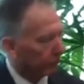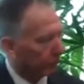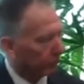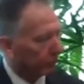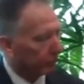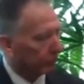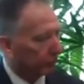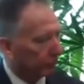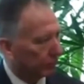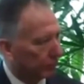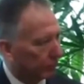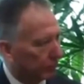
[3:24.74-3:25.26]
been
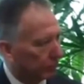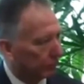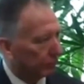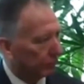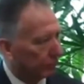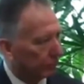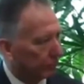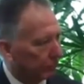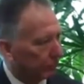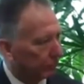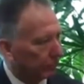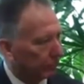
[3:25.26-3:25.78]
able to
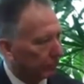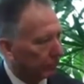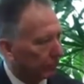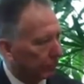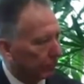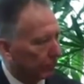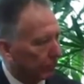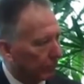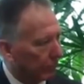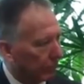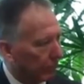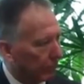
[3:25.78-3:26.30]
accomplish for
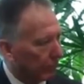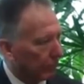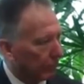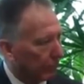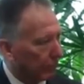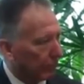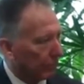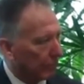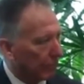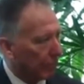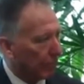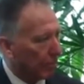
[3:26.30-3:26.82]
real estate
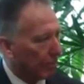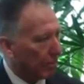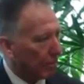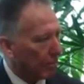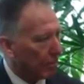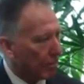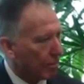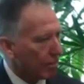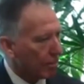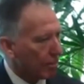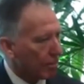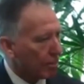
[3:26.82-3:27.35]
owner or
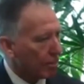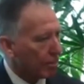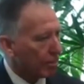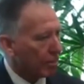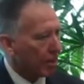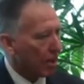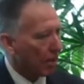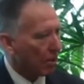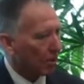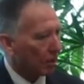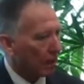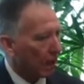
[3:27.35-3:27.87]

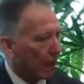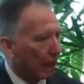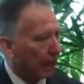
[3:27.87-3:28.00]
clients?